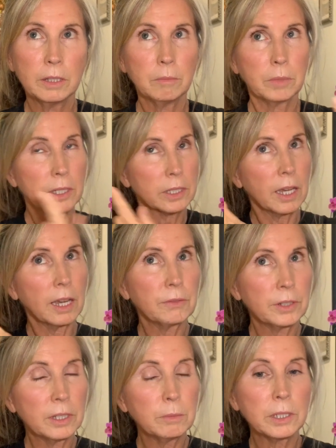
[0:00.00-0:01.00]
because I have
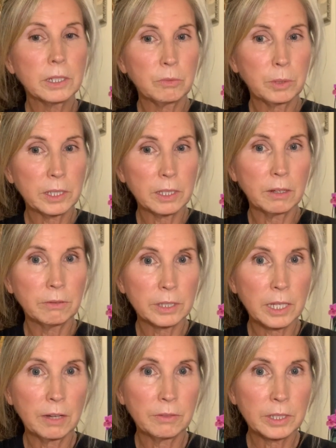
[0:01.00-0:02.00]
an image of myself as
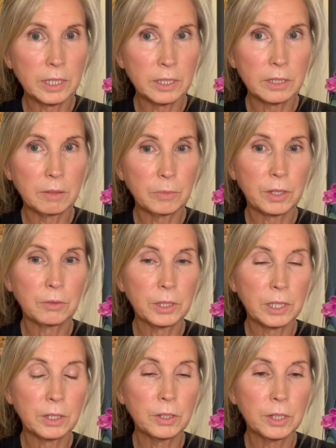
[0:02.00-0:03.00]
having done something
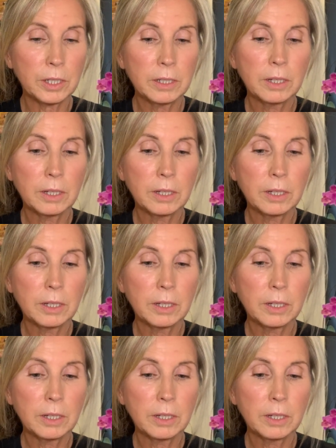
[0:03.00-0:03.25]
really good.